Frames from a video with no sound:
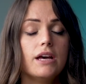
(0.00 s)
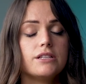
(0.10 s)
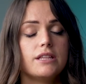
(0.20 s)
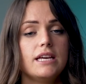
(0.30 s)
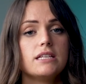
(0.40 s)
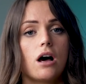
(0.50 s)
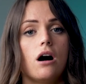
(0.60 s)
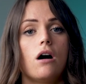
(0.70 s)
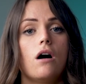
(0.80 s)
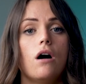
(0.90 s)
So these are
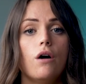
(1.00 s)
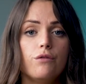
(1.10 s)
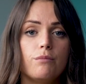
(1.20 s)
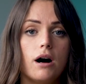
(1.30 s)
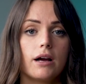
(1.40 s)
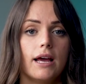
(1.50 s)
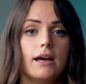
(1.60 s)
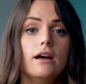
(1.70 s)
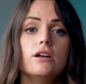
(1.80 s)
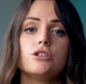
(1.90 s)
our
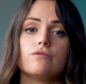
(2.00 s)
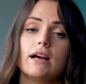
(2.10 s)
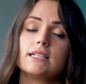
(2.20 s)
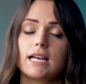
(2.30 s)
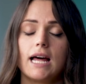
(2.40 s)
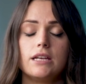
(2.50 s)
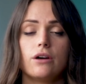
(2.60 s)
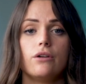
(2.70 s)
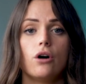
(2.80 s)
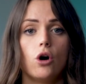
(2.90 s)
off-market, direct to
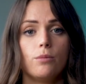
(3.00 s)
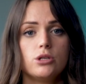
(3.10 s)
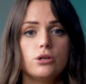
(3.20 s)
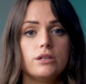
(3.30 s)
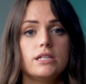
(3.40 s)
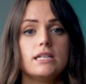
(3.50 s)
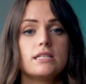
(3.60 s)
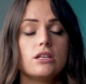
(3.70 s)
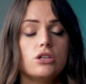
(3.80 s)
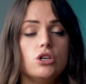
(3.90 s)
landowner opportunities
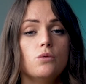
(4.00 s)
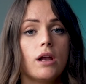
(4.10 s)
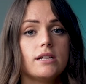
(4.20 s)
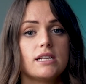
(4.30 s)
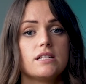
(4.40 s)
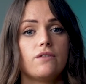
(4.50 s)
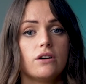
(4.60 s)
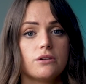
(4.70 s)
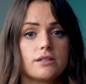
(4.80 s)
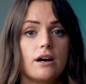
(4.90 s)
that you will identify
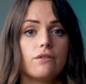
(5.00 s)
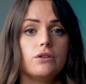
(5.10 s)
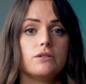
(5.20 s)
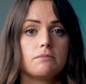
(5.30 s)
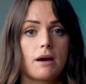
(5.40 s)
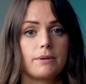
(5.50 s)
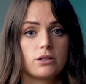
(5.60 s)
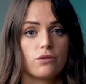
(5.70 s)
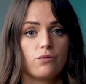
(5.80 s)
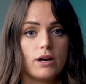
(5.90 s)
yourself using mapping
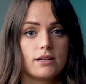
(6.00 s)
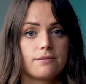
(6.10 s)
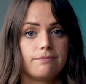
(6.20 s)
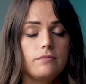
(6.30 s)
softwares.